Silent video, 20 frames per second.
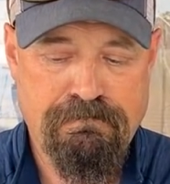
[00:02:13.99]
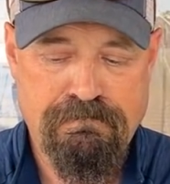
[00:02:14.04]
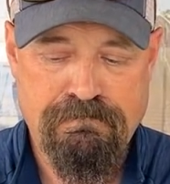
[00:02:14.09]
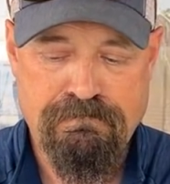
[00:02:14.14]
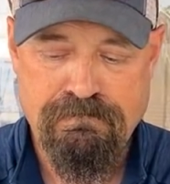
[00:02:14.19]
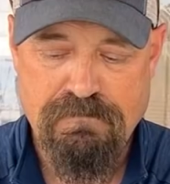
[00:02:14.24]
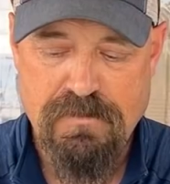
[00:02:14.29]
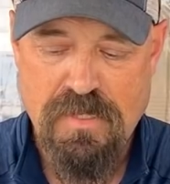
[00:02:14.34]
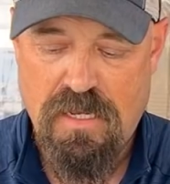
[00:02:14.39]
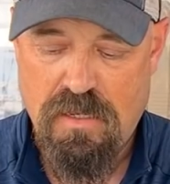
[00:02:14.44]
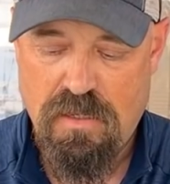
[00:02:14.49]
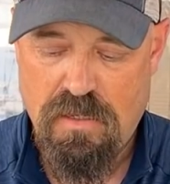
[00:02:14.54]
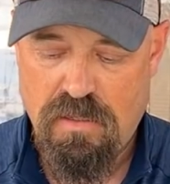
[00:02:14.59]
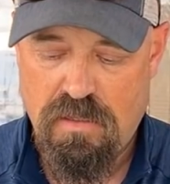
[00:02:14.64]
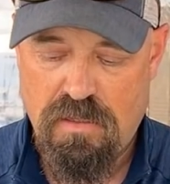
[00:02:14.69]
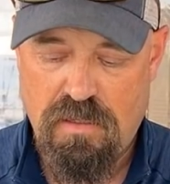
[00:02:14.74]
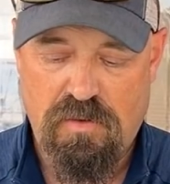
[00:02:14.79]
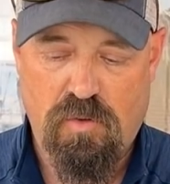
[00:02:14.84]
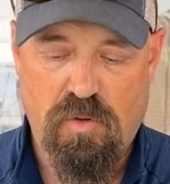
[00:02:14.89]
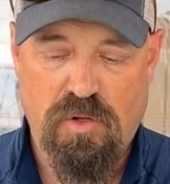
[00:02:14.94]

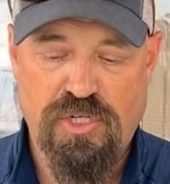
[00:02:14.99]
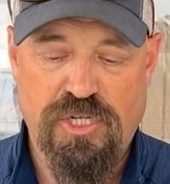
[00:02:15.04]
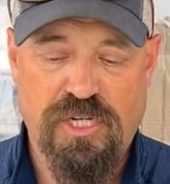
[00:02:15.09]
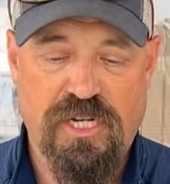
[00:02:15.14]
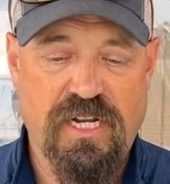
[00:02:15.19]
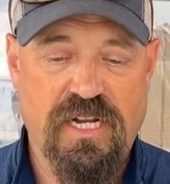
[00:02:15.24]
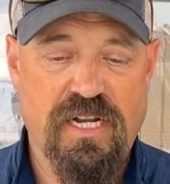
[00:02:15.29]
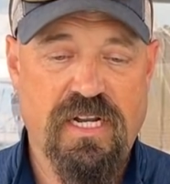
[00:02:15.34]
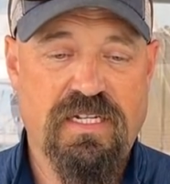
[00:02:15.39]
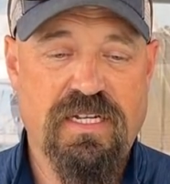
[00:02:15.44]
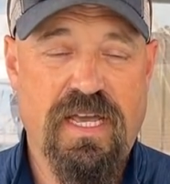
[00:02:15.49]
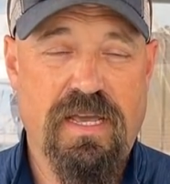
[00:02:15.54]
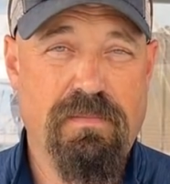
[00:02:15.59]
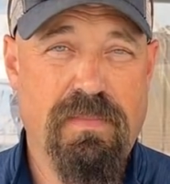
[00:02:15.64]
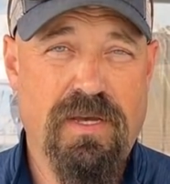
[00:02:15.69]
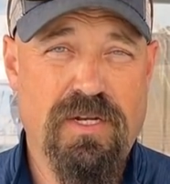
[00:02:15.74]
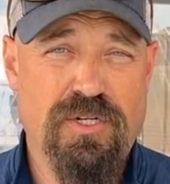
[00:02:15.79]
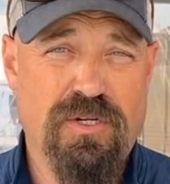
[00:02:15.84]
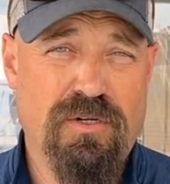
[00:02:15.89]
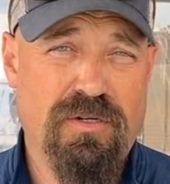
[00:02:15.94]
Of course, you're going to need a tape
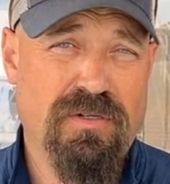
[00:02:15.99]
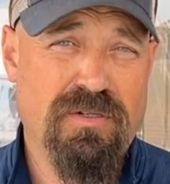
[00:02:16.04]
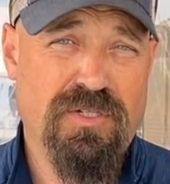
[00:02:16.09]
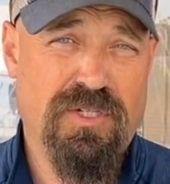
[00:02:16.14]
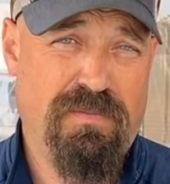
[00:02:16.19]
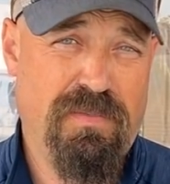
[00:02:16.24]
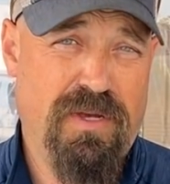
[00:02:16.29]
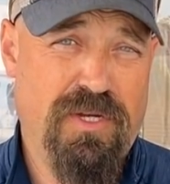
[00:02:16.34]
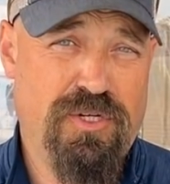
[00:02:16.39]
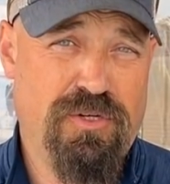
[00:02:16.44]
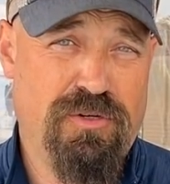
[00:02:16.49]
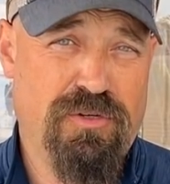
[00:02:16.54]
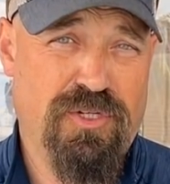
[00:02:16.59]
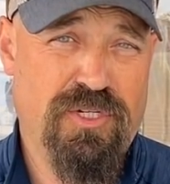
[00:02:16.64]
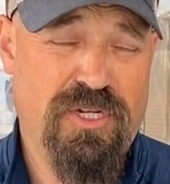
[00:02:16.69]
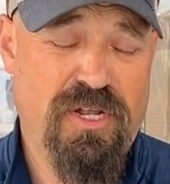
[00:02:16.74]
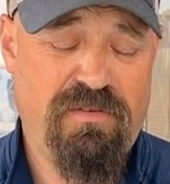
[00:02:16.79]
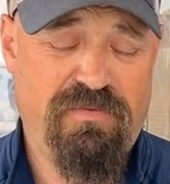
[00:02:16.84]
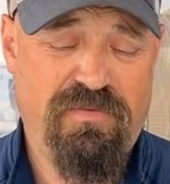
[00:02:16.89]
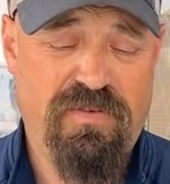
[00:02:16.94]
measure to measure your
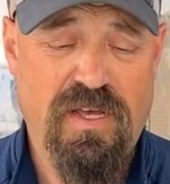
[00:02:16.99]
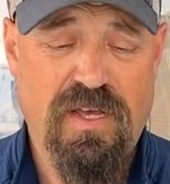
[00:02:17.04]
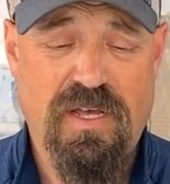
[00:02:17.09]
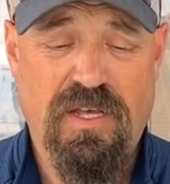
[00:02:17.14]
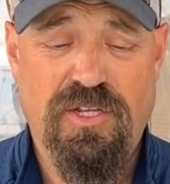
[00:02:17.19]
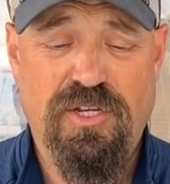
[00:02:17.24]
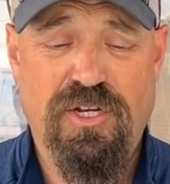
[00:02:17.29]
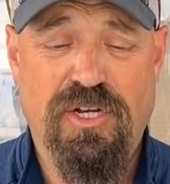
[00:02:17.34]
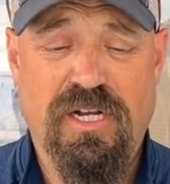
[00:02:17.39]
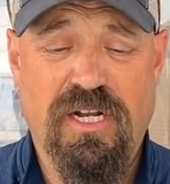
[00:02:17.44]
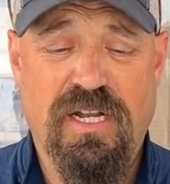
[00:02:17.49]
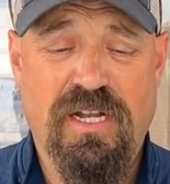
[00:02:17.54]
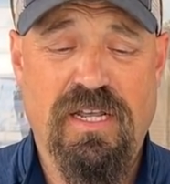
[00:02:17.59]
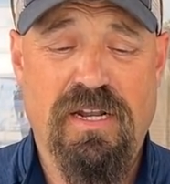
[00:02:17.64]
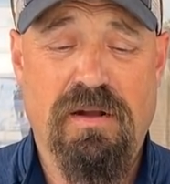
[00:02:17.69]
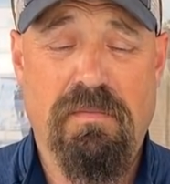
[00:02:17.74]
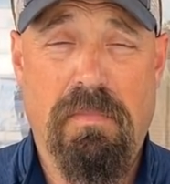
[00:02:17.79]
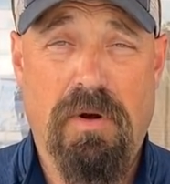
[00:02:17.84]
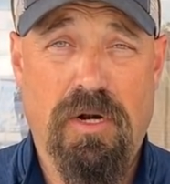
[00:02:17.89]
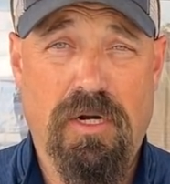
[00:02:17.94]
stuff. You're going to
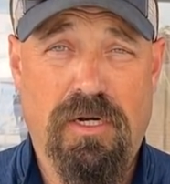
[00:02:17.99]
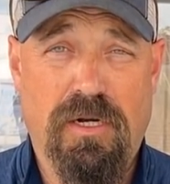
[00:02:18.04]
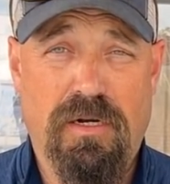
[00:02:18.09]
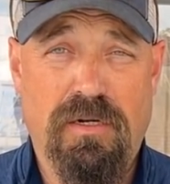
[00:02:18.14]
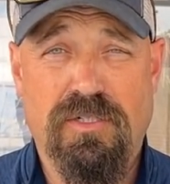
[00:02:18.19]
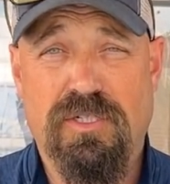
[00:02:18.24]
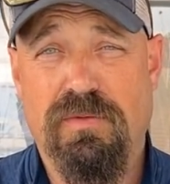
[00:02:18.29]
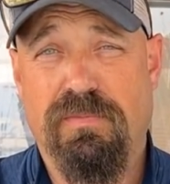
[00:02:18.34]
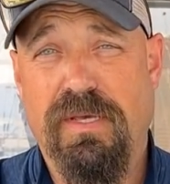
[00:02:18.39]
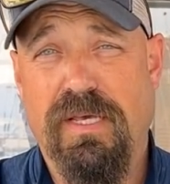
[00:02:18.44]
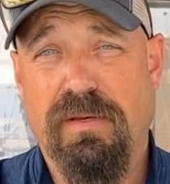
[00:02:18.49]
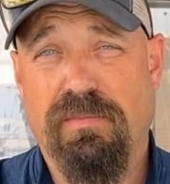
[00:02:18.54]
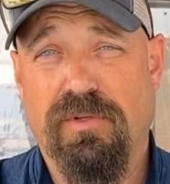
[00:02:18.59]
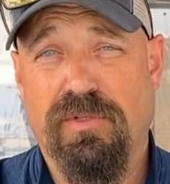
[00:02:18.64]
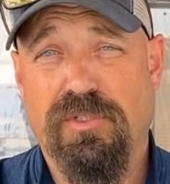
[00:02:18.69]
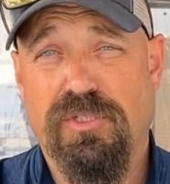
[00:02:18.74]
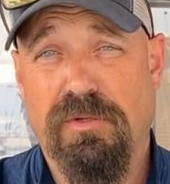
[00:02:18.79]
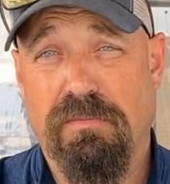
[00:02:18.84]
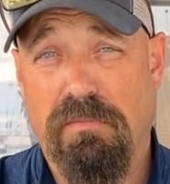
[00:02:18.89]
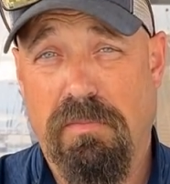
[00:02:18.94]
need a marker to be
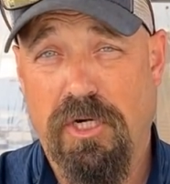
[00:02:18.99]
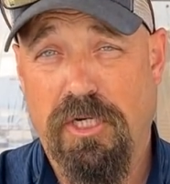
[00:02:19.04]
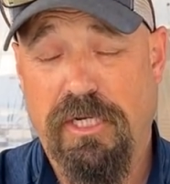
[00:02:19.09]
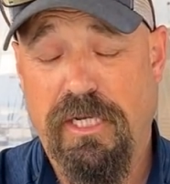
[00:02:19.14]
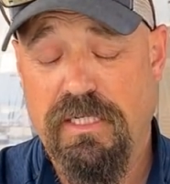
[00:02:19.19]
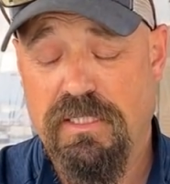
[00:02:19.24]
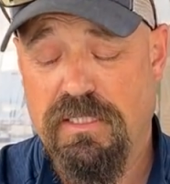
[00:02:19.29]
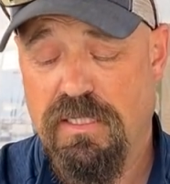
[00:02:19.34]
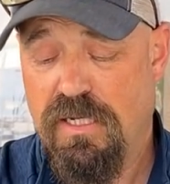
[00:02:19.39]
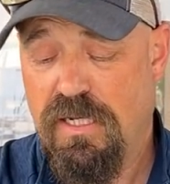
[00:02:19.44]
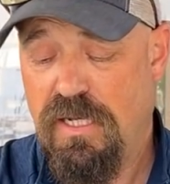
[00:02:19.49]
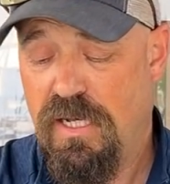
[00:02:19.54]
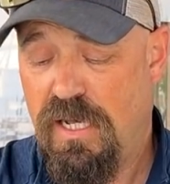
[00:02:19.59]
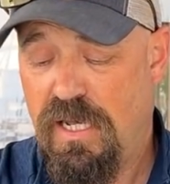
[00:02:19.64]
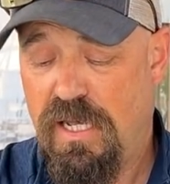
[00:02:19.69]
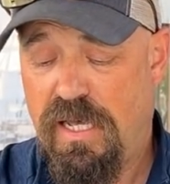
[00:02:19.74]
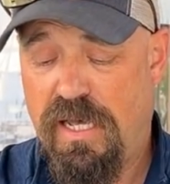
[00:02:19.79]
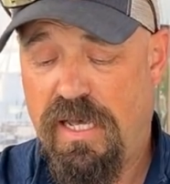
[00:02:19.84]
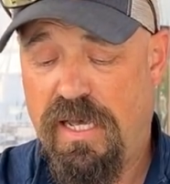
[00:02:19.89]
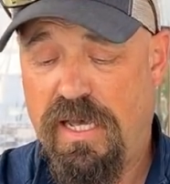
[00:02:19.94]
able to mark it,
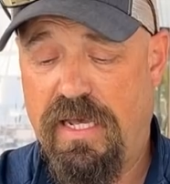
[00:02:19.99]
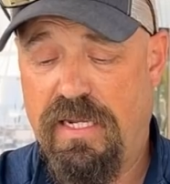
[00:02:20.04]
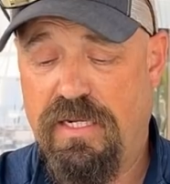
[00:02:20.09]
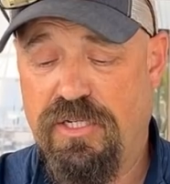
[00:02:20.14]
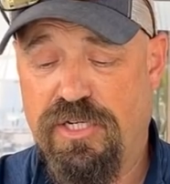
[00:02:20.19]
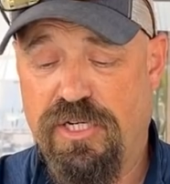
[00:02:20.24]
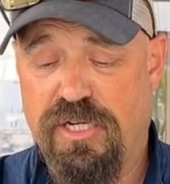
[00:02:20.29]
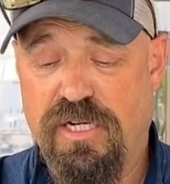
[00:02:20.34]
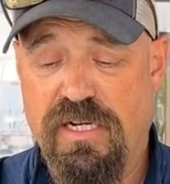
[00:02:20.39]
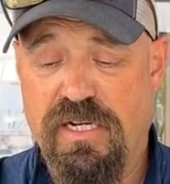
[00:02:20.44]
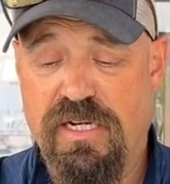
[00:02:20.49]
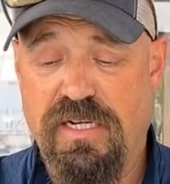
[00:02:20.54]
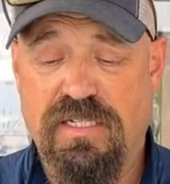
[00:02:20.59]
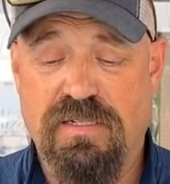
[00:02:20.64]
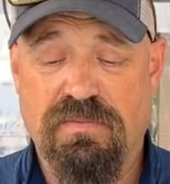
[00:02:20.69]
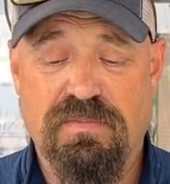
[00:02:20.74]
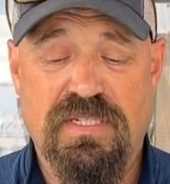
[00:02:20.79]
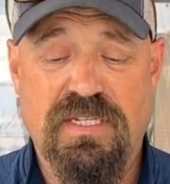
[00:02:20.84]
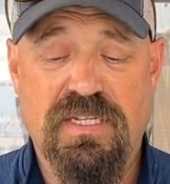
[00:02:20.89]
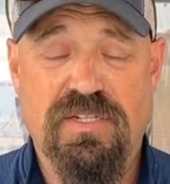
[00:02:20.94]
and you're going to need
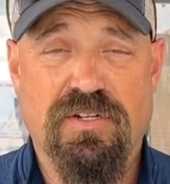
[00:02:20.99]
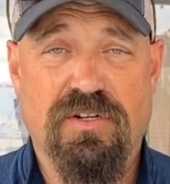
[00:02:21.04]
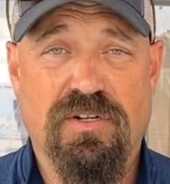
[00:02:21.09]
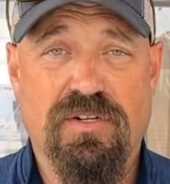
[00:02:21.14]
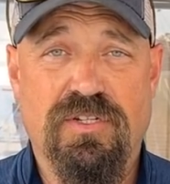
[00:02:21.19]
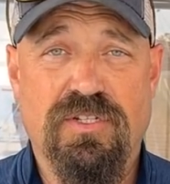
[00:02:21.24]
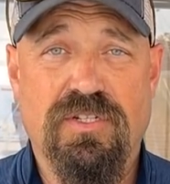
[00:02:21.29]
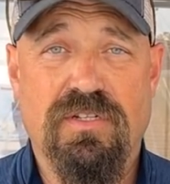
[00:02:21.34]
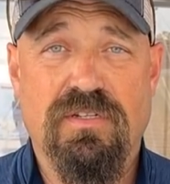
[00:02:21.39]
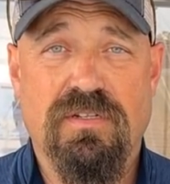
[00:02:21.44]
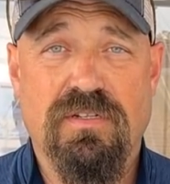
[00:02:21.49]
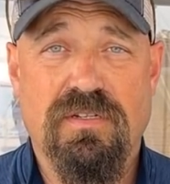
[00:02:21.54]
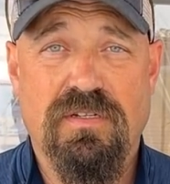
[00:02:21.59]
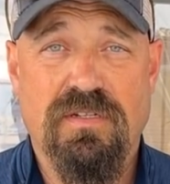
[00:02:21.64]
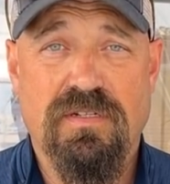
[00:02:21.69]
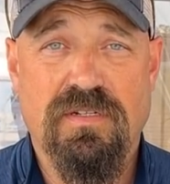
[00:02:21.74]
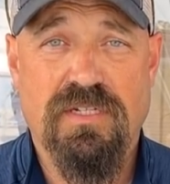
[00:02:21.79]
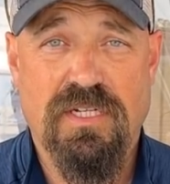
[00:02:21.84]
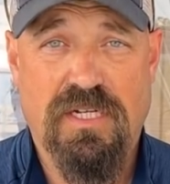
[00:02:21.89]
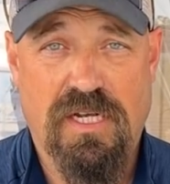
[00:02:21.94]
some scissors
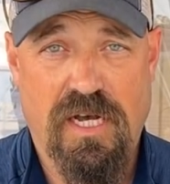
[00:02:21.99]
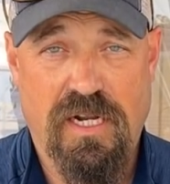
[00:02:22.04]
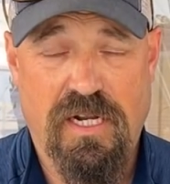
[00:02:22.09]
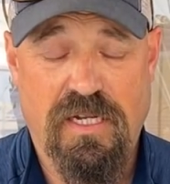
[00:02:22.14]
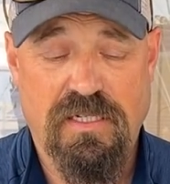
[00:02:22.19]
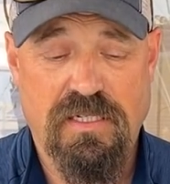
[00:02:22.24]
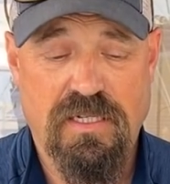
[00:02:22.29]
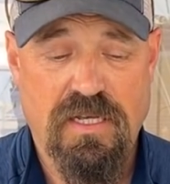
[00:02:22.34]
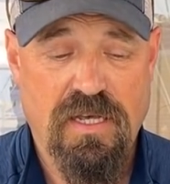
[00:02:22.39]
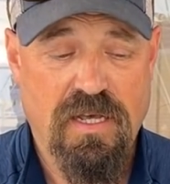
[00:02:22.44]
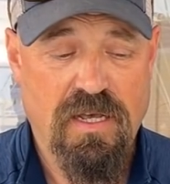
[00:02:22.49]
to cut it.